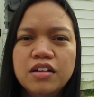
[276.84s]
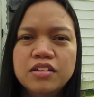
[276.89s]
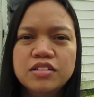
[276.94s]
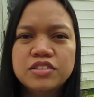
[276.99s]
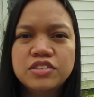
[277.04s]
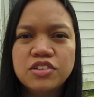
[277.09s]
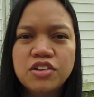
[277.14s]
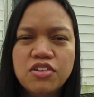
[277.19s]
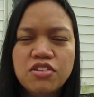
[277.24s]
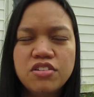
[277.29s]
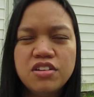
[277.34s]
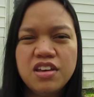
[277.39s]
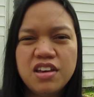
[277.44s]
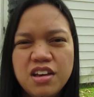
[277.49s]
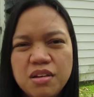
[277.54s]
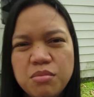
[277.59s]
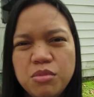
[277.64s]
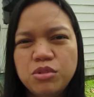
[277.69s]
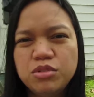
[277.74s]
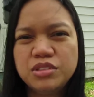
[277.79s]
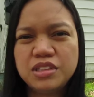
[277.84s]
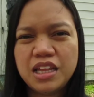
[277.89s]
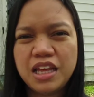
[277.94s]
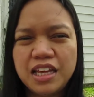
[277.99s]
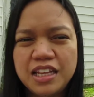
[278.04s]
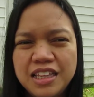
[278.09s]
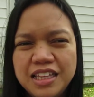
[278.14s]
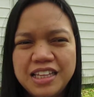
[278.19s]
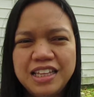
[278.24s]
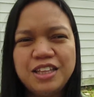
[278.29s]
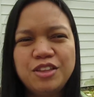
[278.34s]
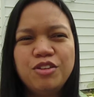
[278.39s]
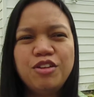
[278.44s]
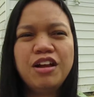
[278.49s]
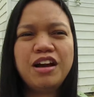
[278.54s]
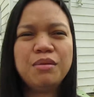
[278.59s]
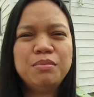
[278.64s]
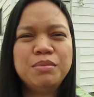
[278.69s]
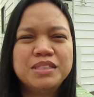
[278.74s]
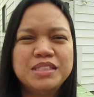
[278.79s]
So, yeah, most likely ito
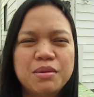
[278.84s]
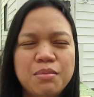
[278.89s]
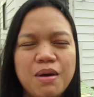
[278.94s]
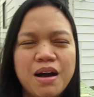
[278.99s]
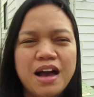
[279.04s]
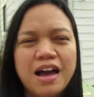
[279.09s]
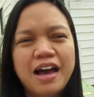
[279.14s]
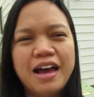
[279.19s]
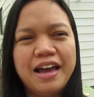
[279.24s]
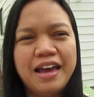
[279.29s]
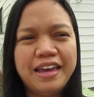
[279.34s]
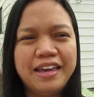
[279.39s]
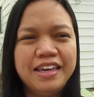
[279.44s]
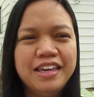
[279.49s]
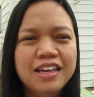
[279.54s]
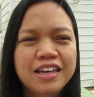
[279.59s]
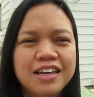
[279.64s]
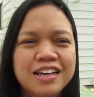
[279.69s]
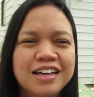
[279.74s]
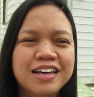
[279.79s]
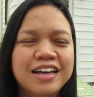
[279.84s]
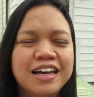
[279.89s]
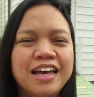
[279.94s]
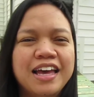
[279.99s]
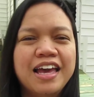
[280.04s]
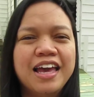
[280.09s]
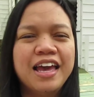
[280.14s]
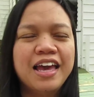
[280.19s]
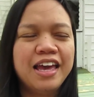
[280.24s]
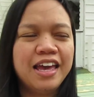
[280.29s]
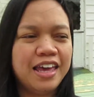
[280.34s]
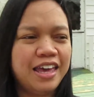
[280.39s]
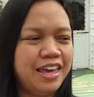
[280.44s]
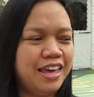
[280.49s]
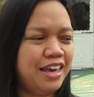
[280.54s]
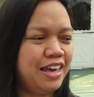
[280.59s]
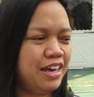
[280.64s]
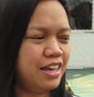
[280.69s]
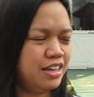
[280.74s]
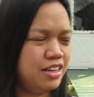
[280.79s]
lang kami sa bahay.
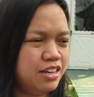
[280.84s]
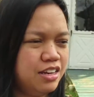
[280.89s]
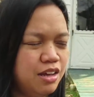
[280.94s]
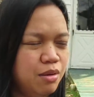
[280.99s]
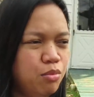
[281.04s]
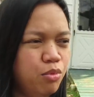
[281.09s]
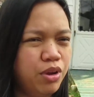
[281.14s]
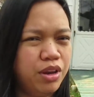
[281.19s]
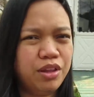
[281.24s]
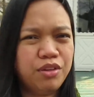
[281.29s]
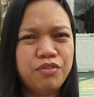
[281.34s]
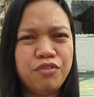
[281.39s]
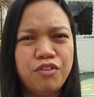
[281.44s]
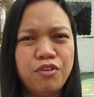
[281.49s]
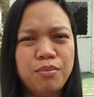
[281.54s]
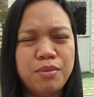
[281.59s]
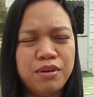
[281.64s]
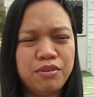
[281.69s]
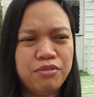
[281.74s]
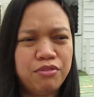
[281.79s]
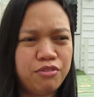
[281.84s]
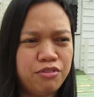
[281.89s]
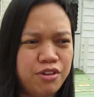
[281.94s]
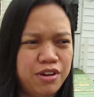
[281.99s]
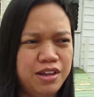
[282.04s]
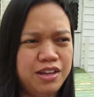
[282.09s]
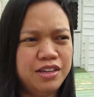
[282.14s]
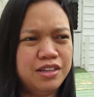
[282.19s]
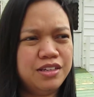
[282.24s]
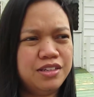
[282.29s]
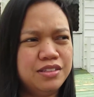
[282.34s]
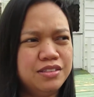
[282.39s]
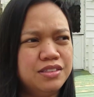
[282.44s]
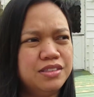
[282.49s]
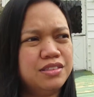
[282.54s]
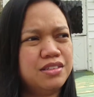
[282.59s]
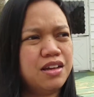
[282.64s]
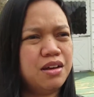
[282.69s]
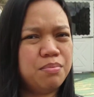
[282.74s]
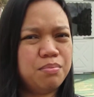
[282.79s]
And I'm waiting for my friend to
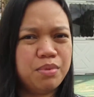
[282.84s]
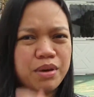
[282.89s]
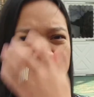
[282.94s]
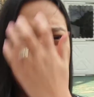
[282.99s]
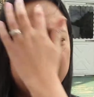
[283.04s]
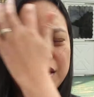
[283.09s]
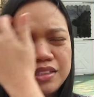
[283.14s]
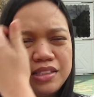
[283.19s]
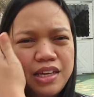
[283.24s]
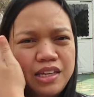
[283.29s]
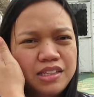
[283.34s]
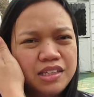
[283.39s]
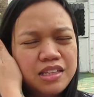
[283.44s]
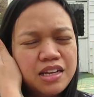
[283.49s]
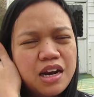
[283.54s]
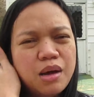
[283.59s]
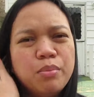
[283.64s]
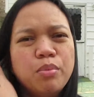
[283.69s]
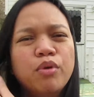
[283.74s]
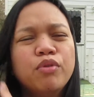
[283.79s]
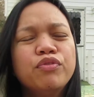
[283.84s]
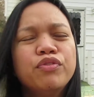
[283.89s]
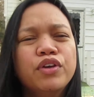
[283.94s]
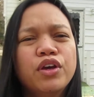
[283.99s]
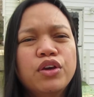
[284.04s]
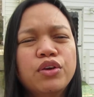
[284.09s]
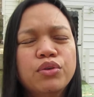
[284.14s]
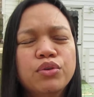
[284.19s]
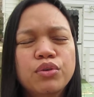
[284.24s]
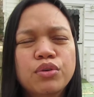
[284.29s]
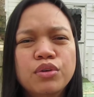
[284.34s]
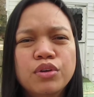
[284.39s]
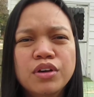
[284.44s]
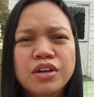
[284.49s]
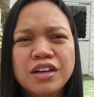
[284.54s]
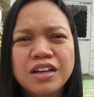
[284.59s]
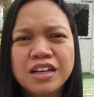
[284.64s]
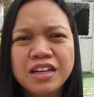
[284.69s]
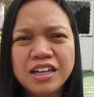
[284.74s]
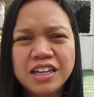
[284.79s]
stop by kasi ida-drop off niya yung
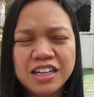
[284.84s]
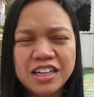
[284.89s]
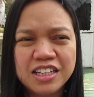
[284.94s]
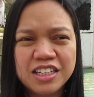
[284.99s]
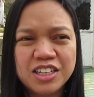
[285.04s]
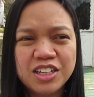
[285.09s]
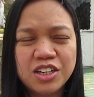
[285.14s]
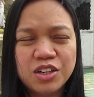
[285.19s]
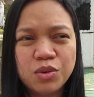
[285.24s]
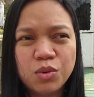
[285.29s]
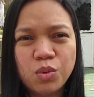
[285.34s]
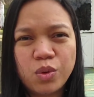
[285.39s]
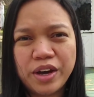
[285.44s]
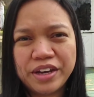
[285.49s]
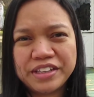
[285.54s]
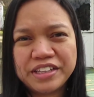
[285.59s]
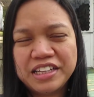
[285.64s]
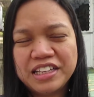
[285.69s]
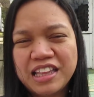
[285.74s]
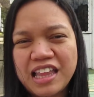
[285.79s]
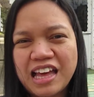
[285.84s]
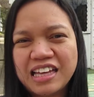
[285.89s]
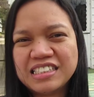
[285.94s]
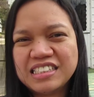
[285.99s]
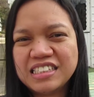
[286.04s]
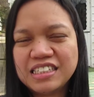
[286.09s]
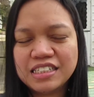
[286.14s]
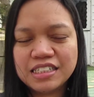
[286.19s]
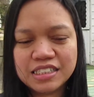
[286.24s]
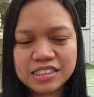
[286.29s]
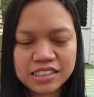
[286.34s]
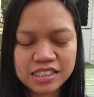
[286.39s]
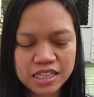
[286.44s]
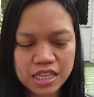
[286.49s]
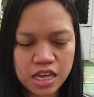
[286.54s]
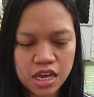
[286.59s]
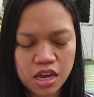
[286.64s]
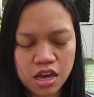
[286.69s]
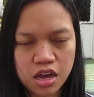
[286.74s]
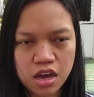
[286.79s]
wine glasses
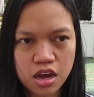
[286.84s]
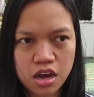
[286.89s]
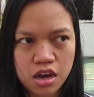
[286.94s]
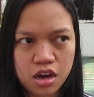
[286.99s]
na